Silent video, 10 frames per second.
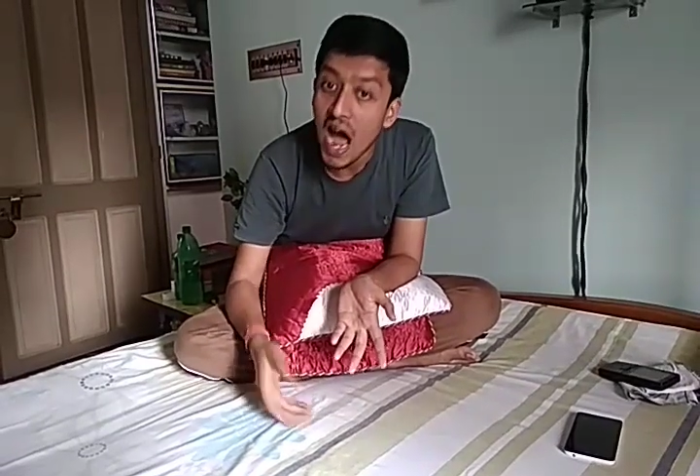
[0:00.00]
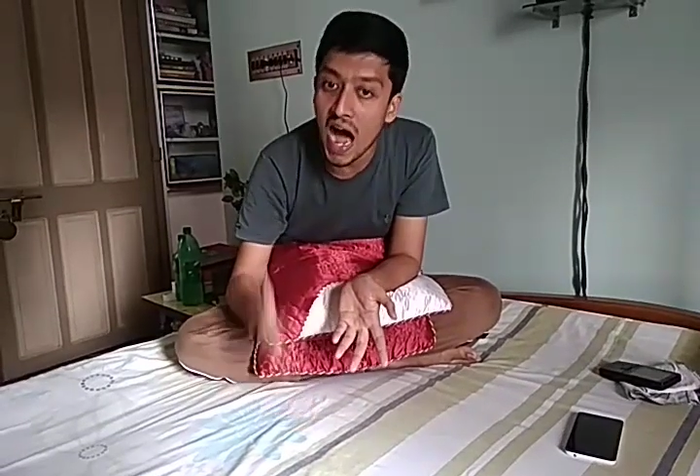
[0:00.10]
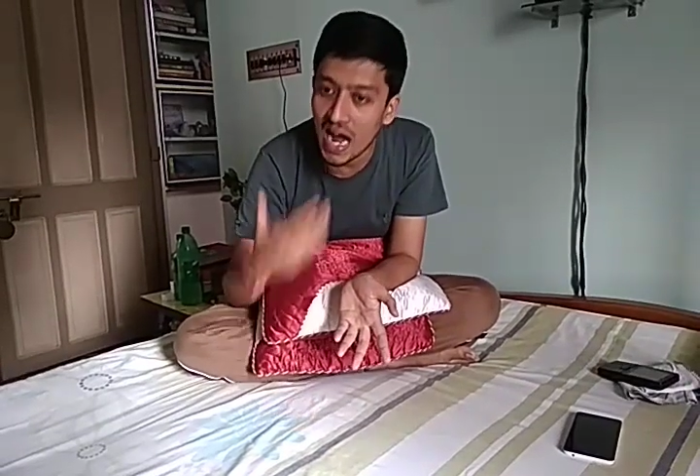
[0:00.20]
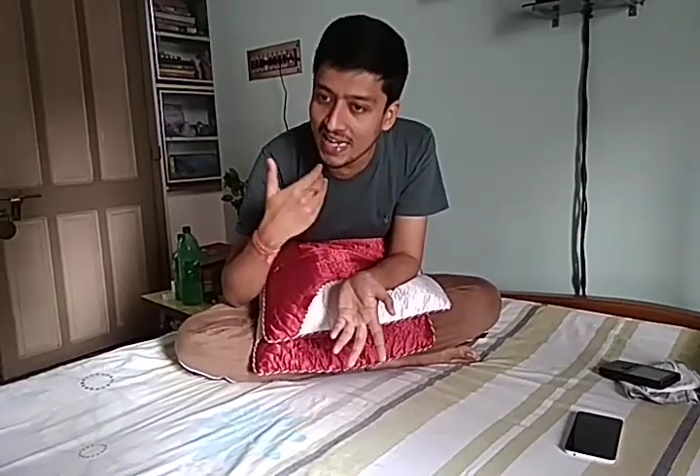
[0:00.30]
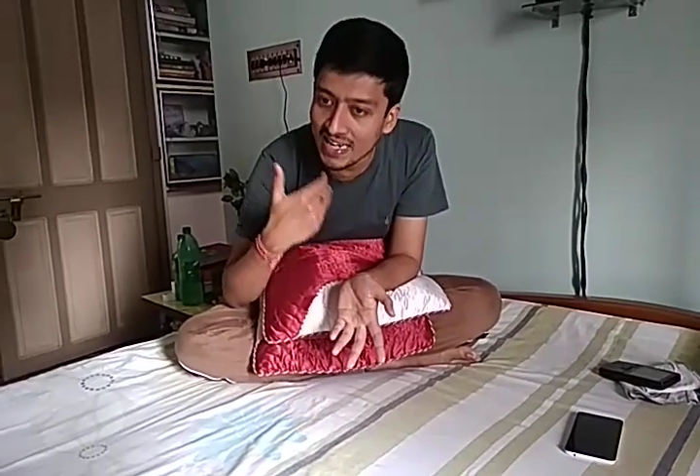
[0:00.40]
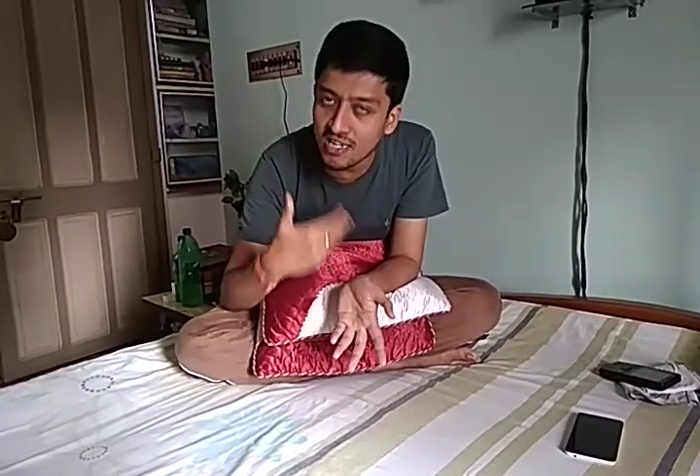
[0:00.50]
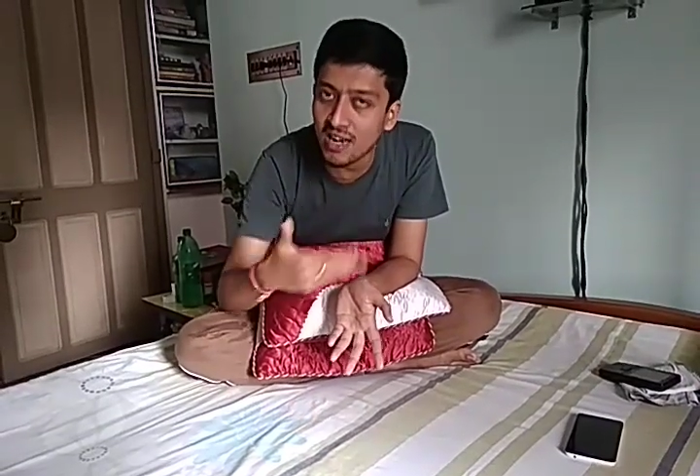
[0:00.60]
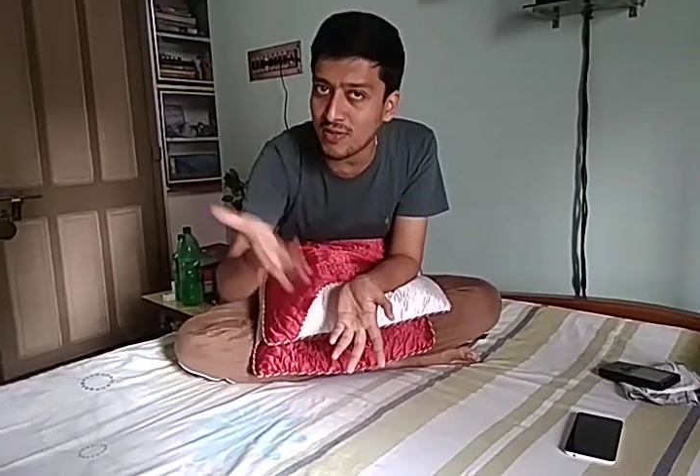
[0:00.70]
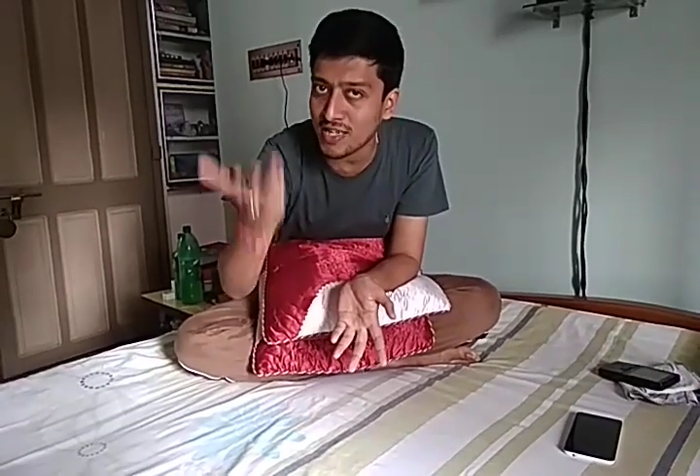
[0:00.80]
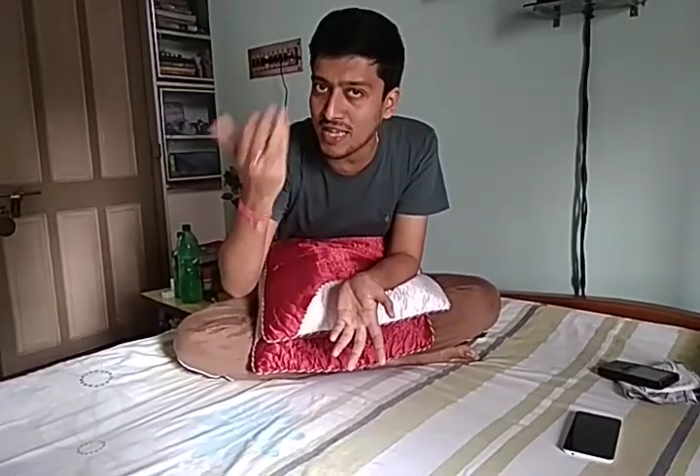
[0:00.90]

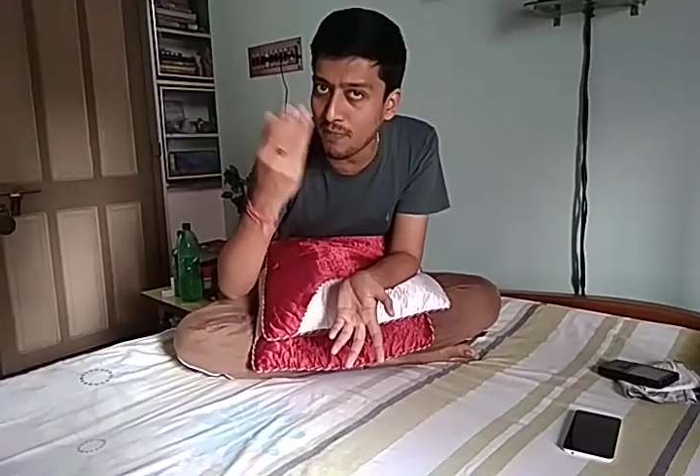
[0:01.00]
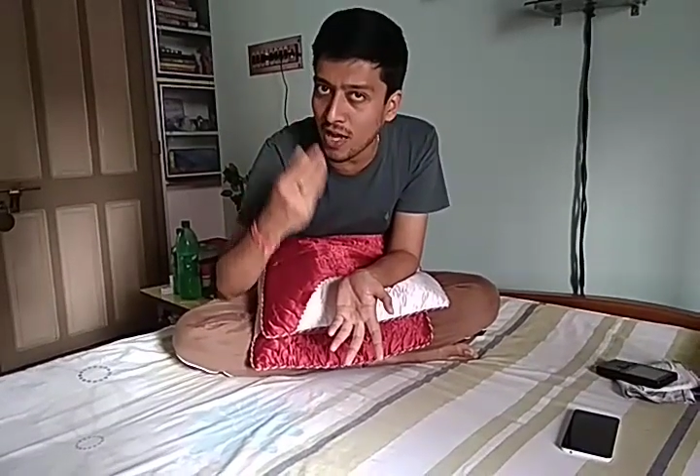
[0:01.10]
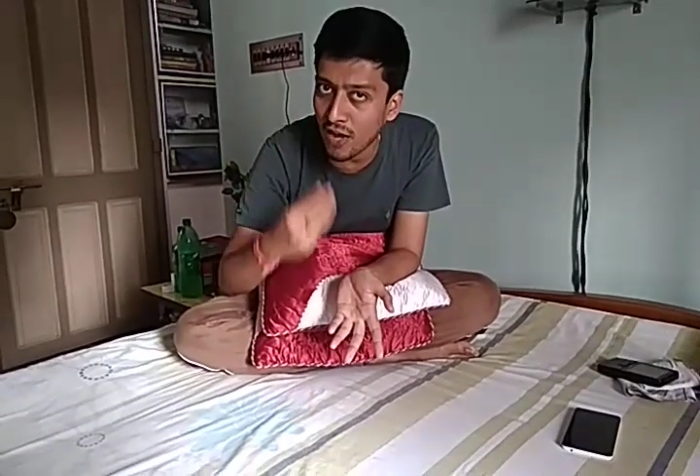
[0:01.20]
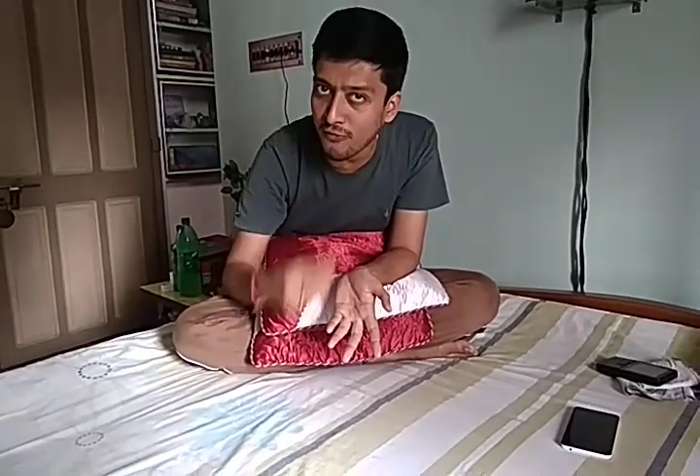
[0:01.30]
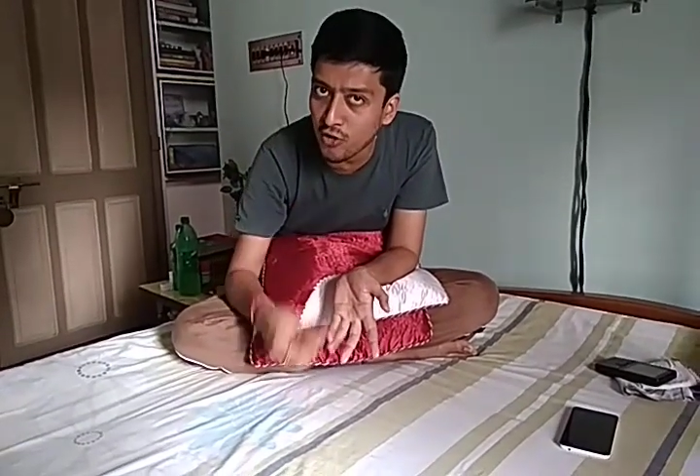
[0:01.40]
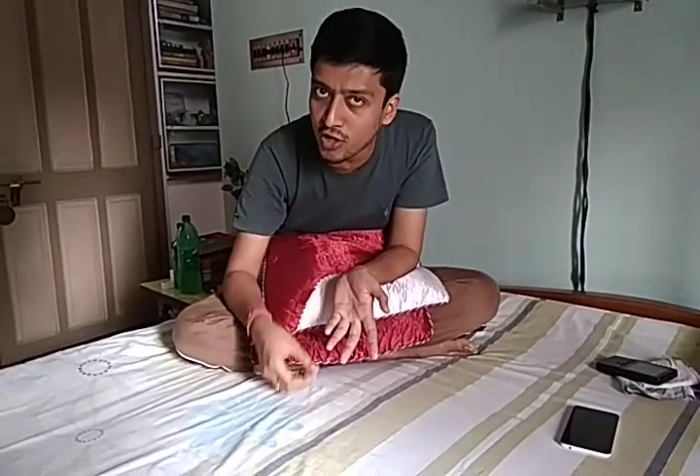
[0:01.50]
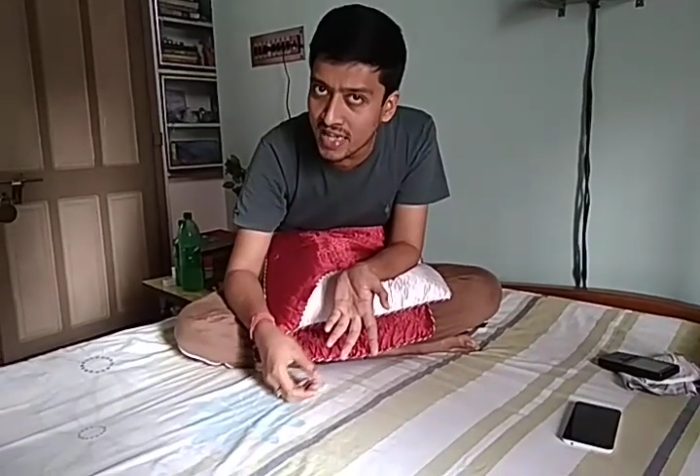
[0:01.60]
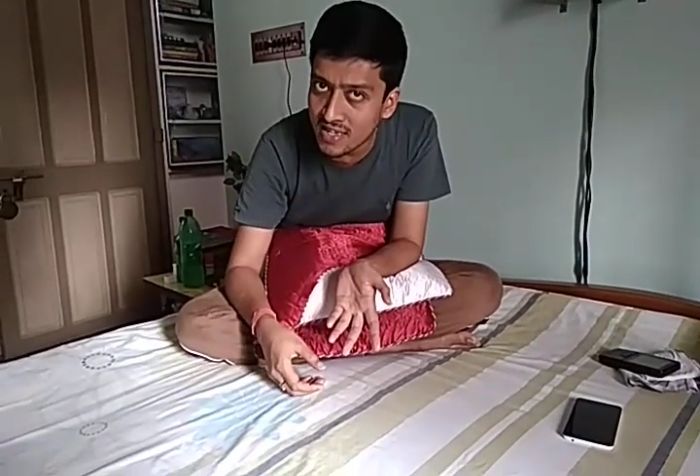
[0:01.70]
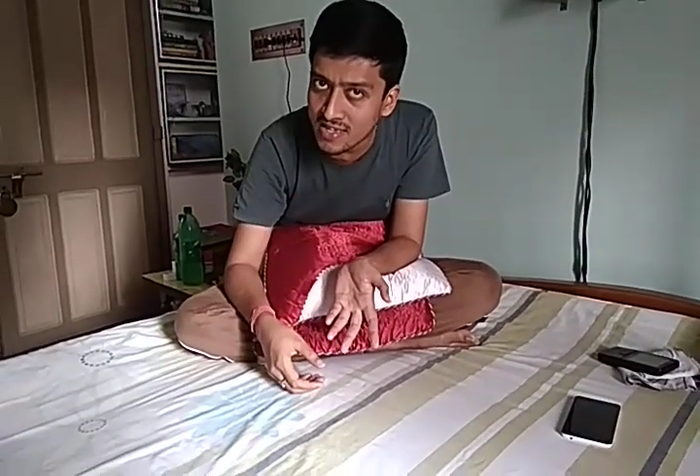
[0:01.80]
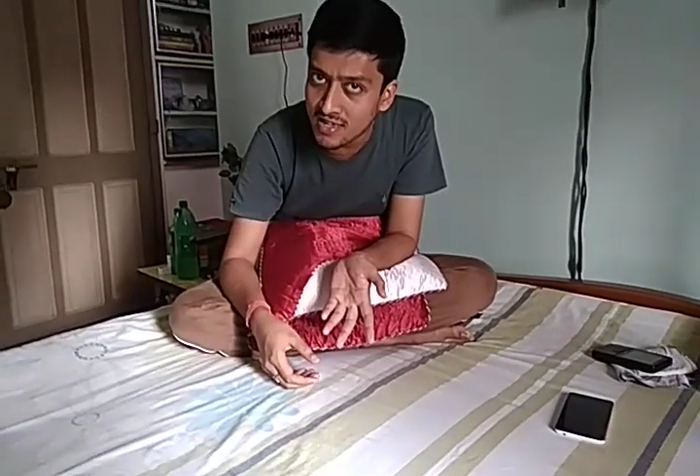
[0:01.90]
uninterrupted supply of food
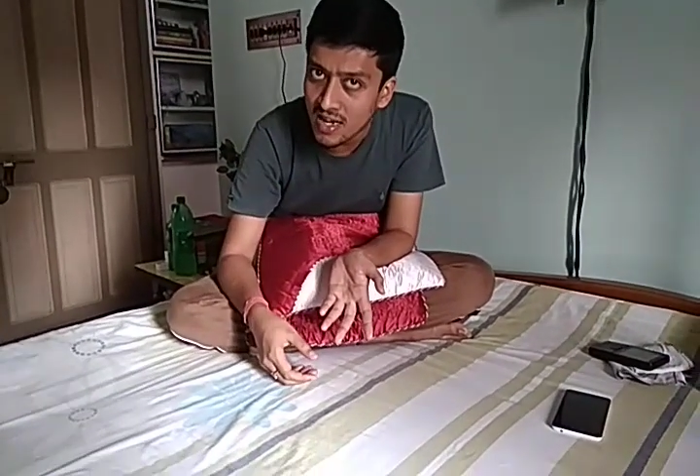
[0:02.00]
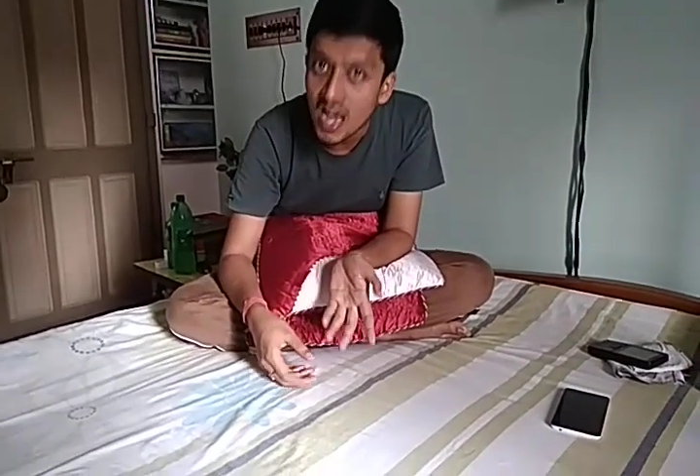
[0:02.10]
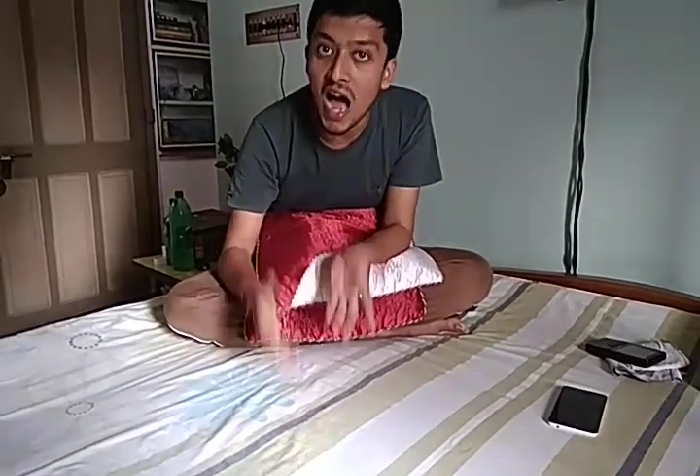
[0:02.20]
grains,